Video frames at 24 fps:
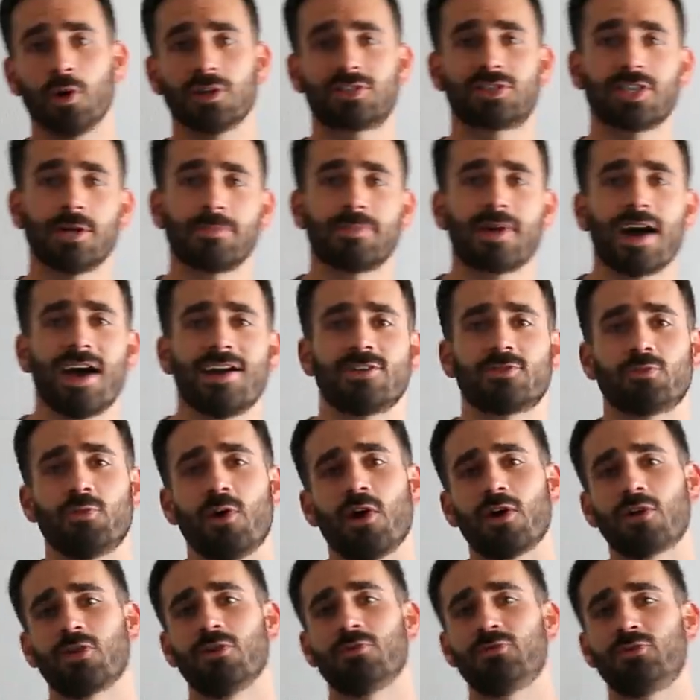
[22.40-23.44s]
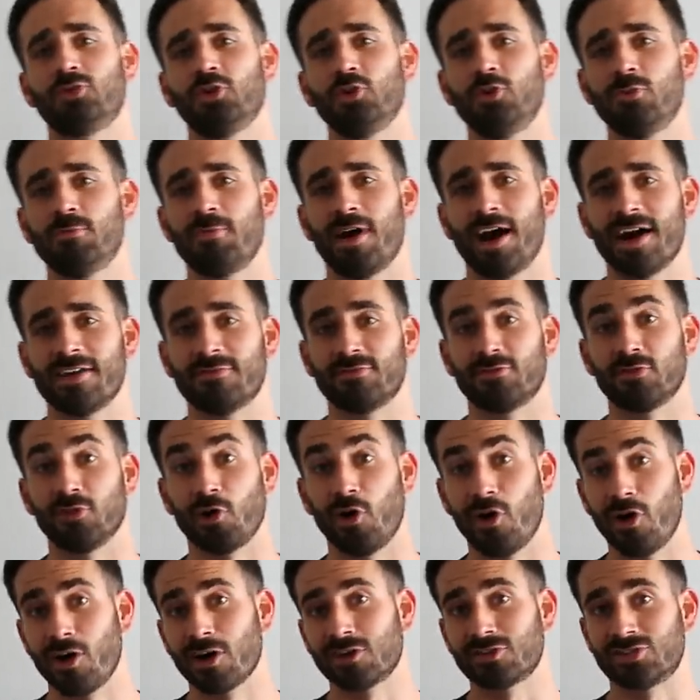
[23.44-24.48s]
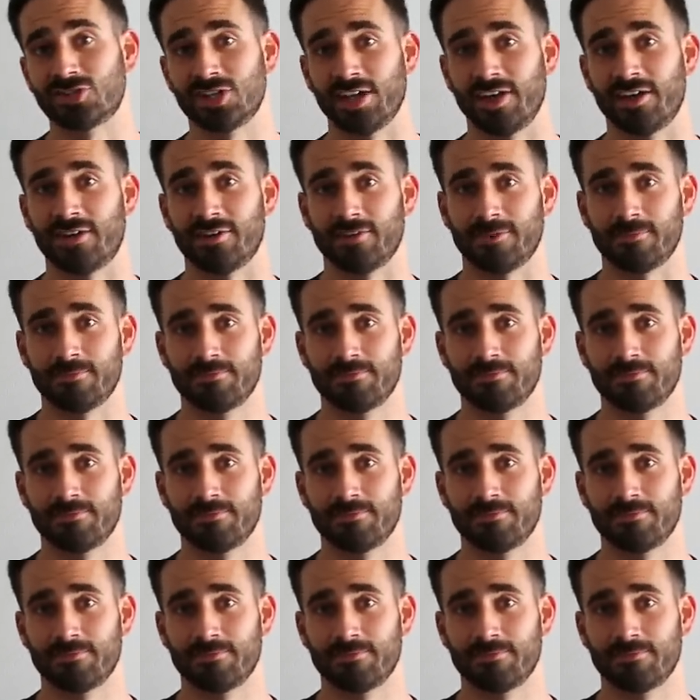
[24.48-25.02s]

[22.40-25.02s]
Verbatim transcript: What's up, guys? Welcome to my vlog channel.